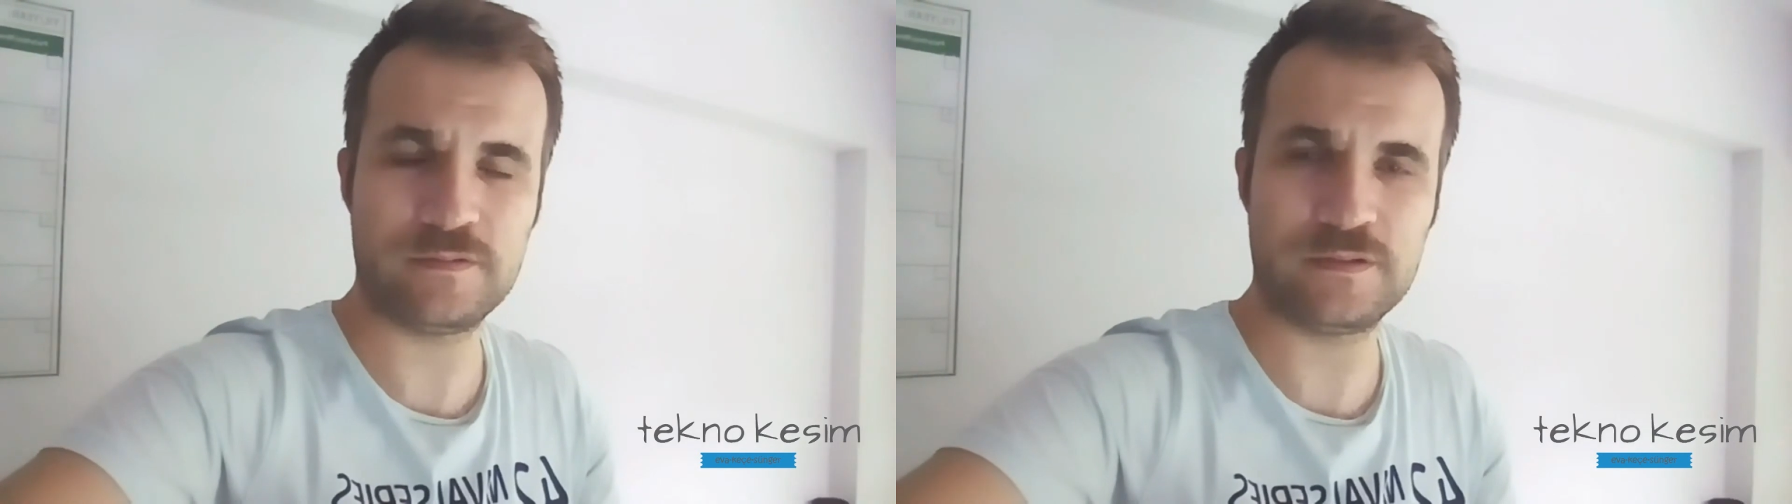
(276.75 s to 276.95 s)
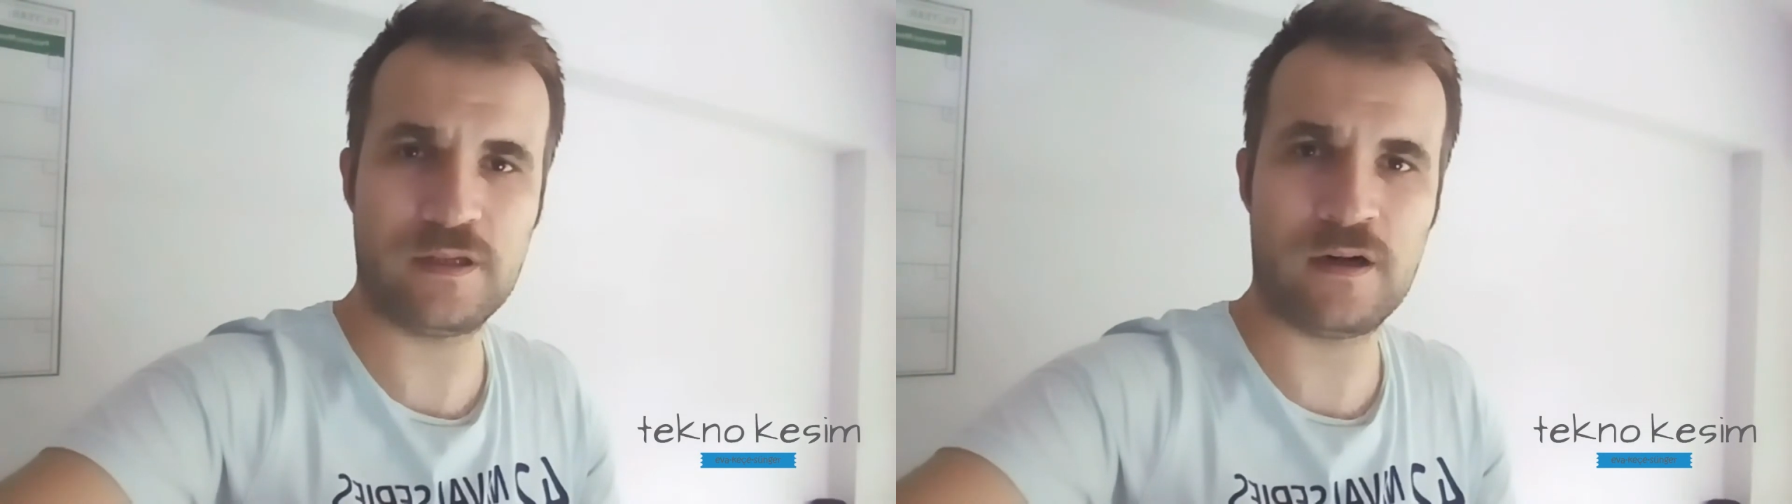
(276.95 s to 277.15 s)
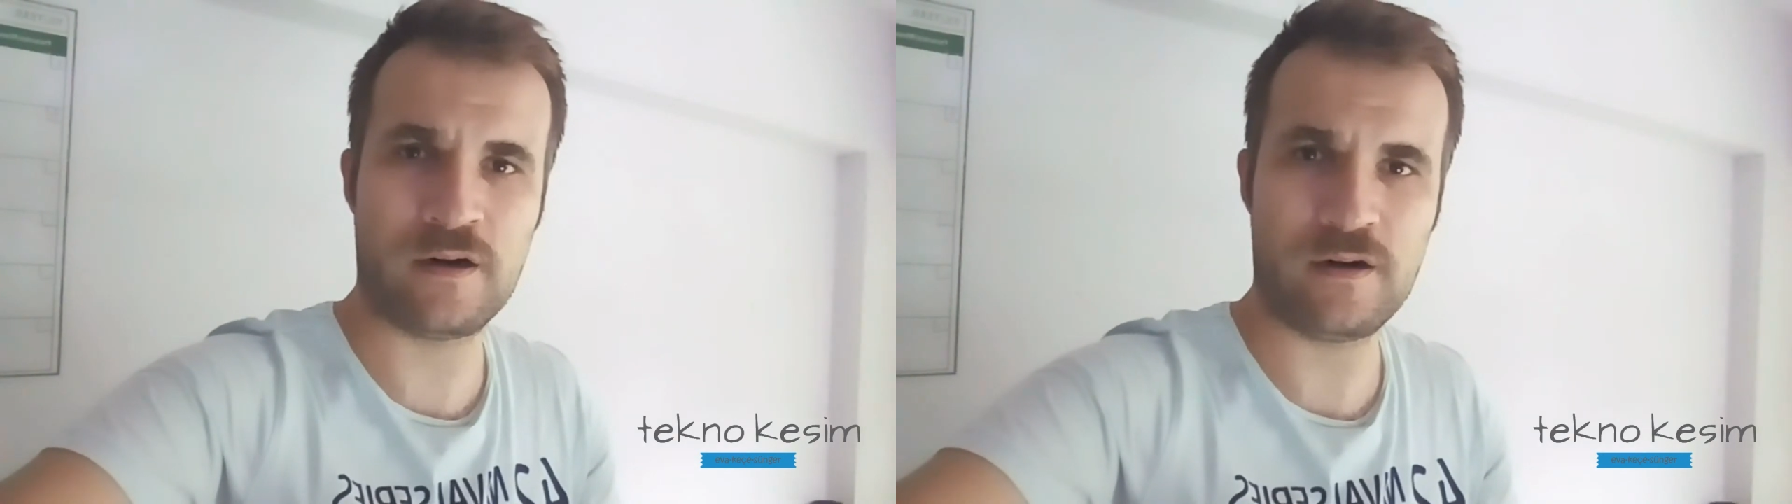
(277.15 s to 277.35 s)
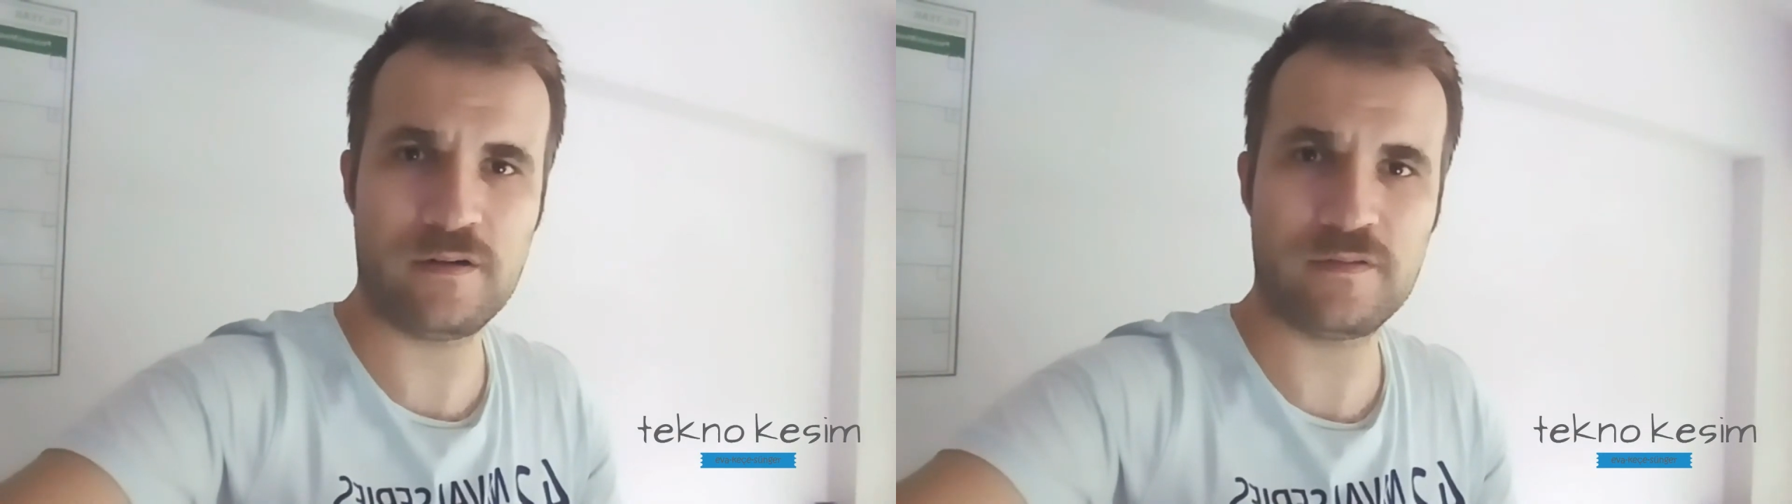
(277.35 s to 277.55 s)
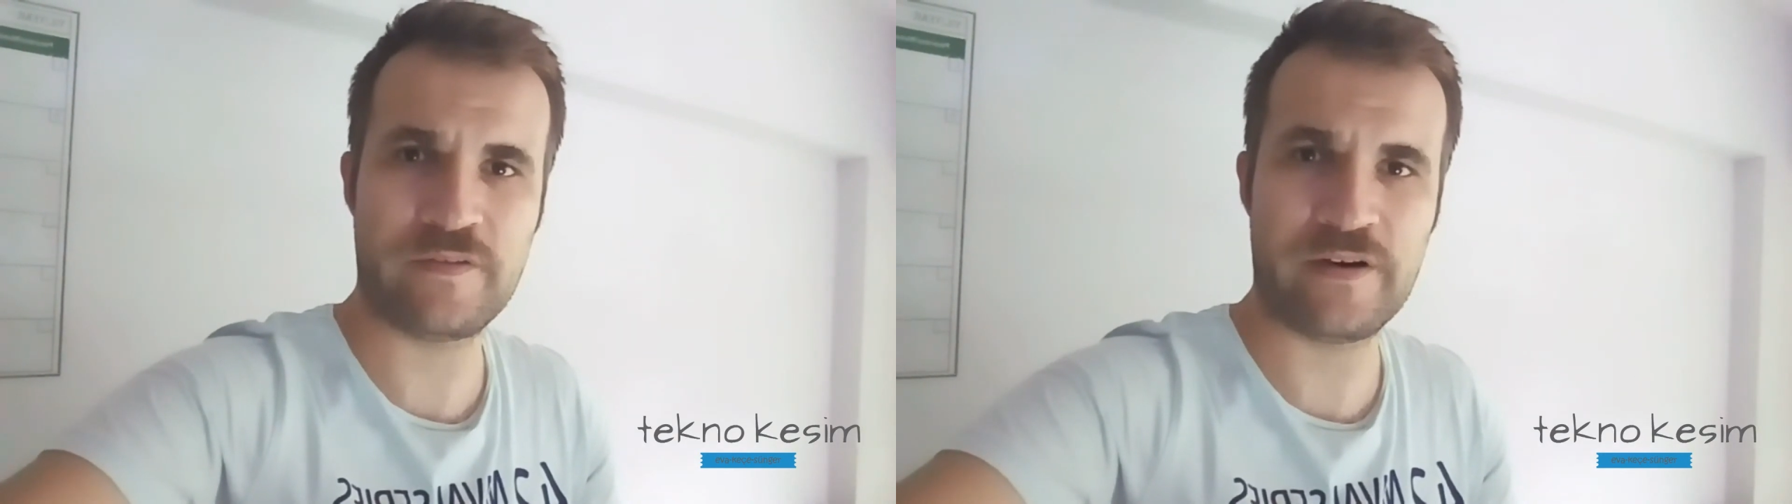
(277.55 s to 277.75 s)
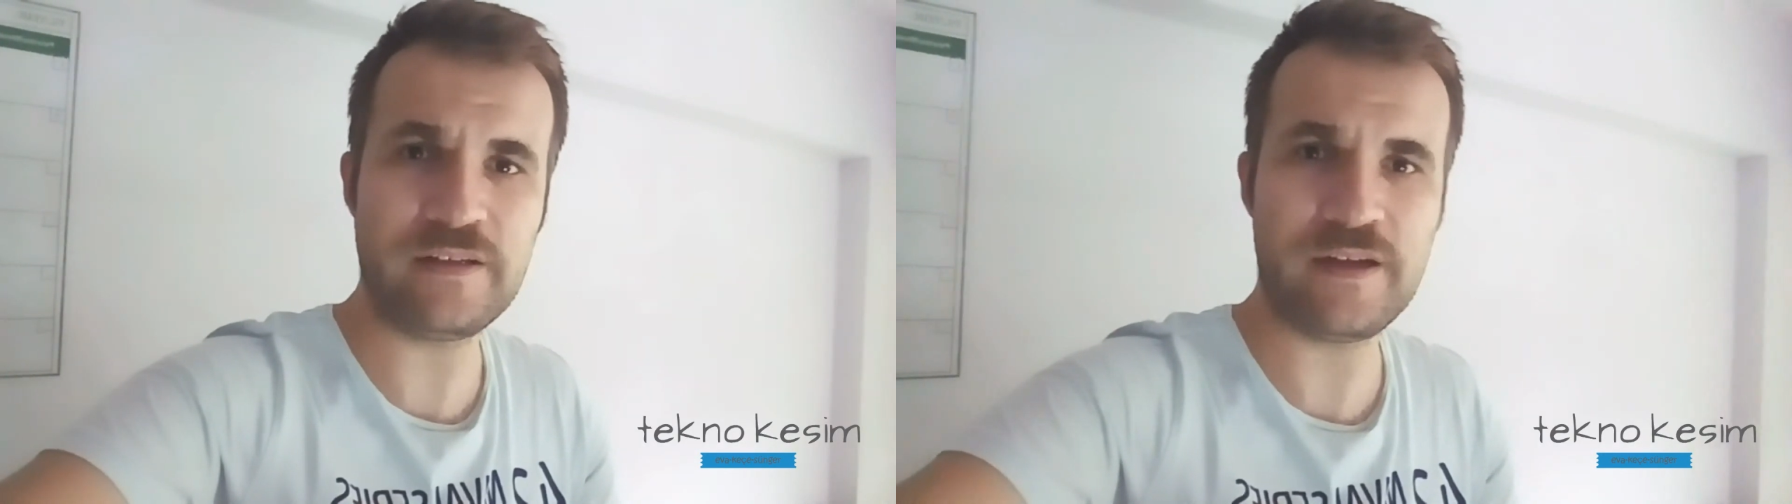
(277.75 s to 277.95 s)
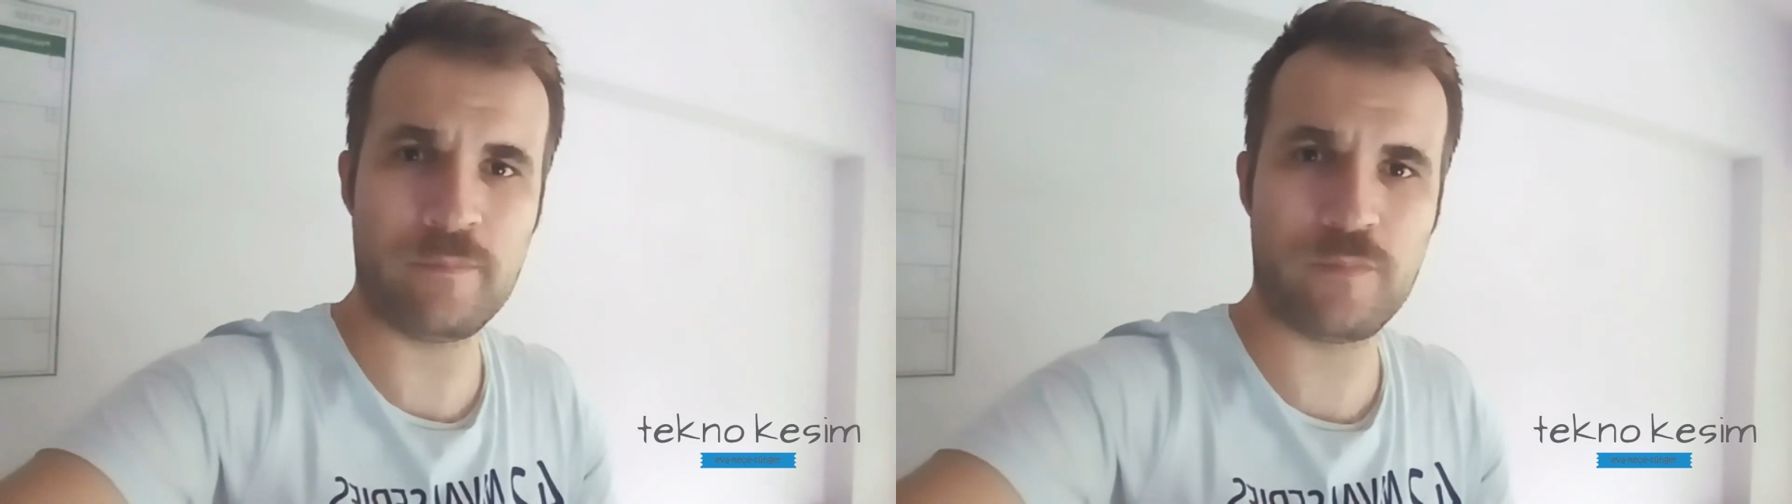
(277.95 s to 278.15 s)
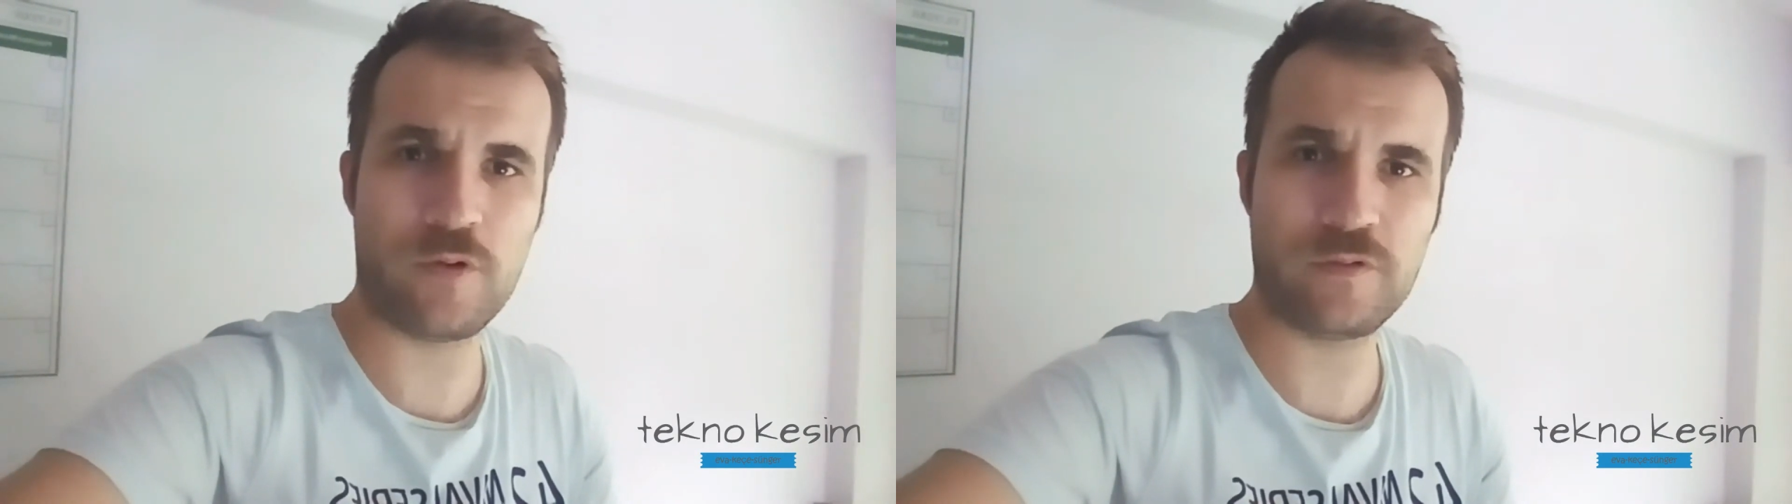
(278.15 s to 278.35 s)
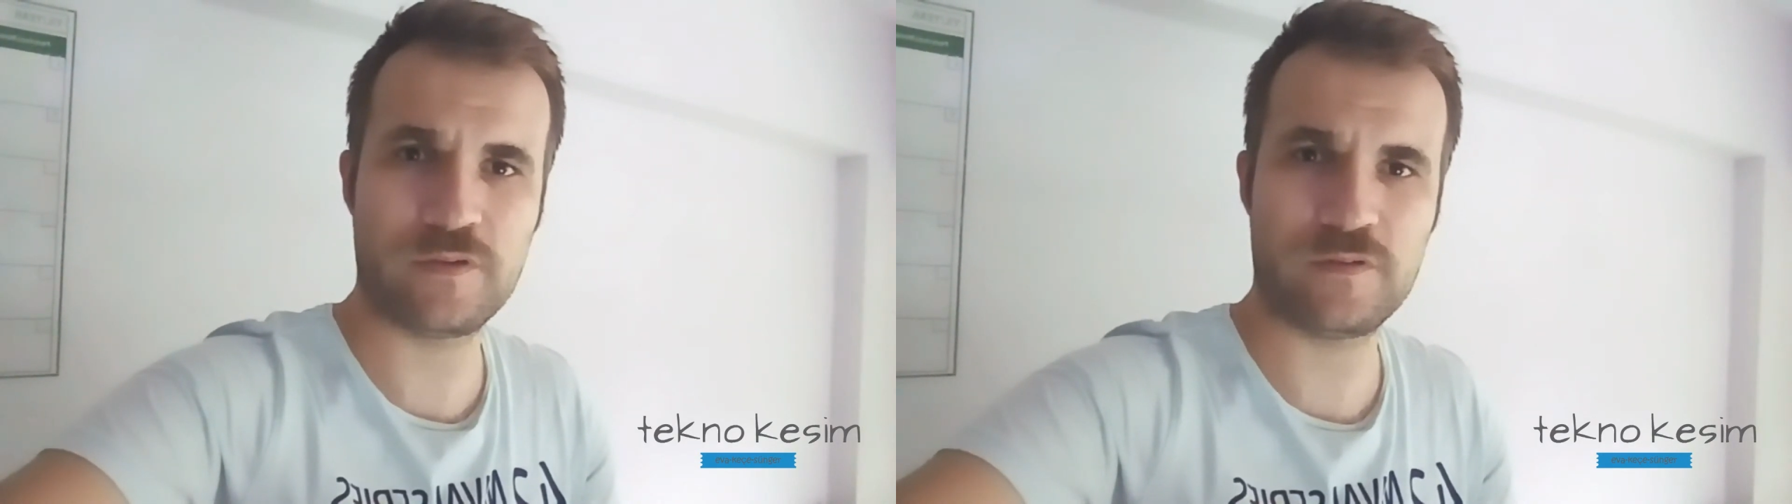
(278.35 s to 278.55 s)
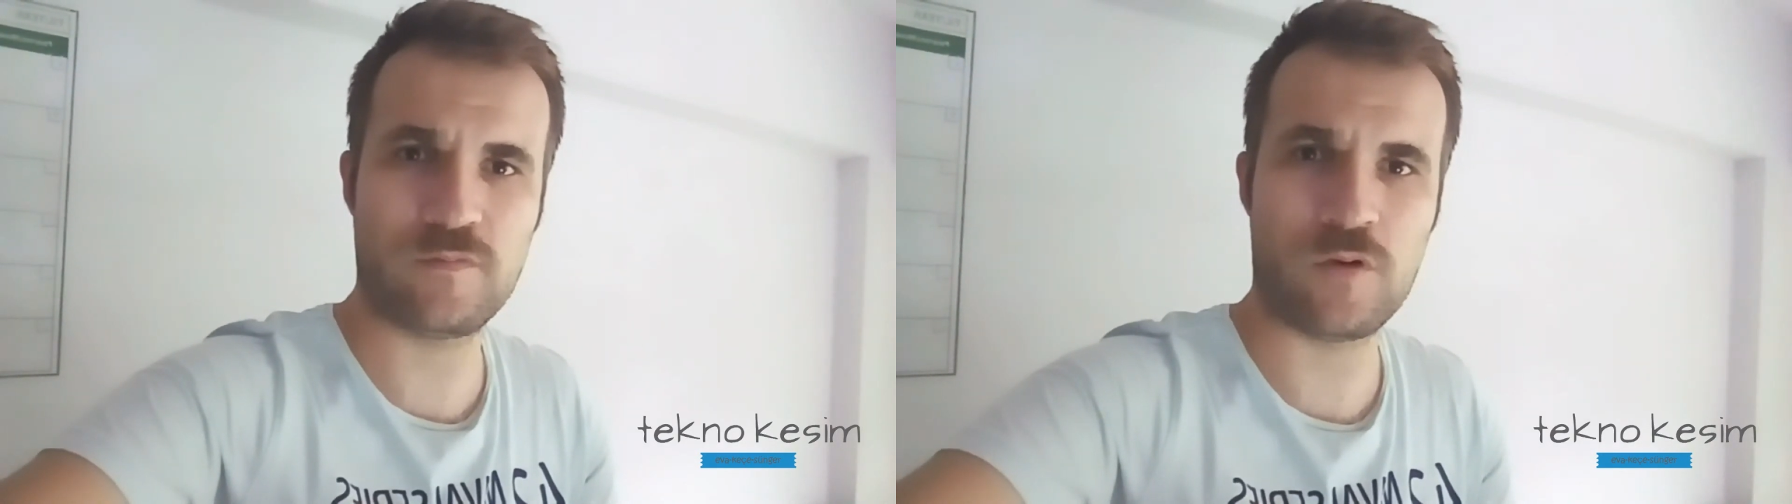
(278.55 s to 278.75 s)
are really important
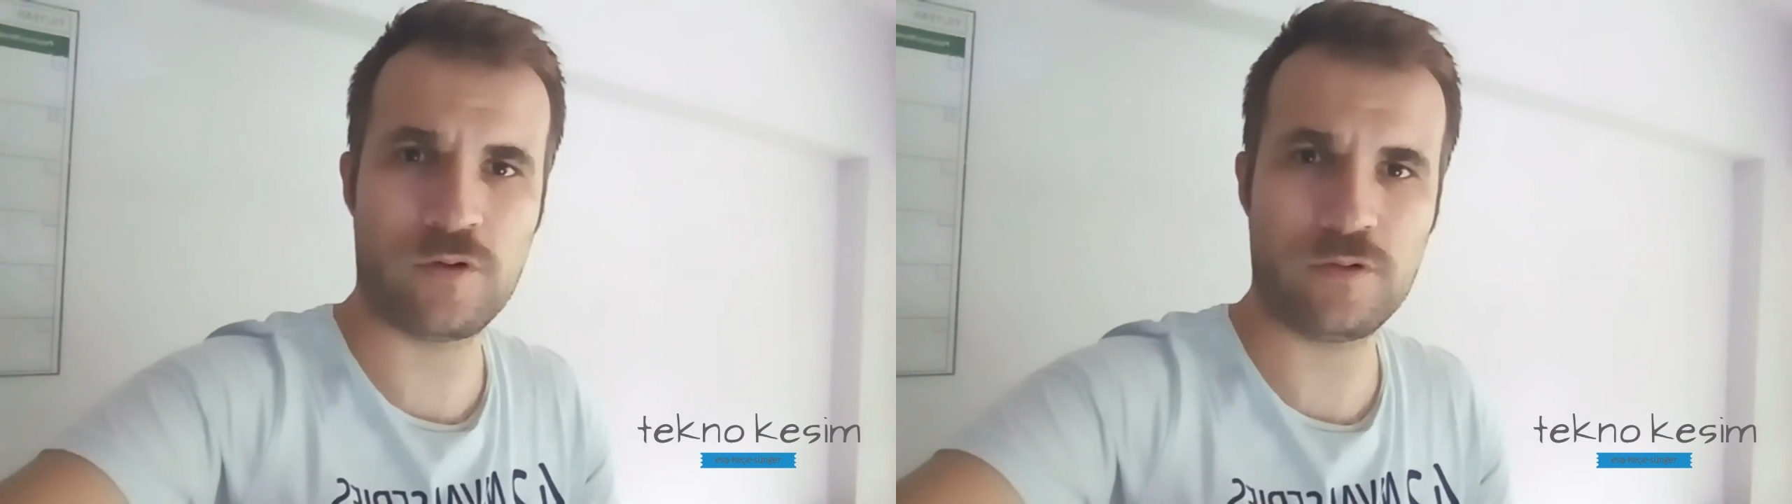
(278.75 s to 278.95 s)
for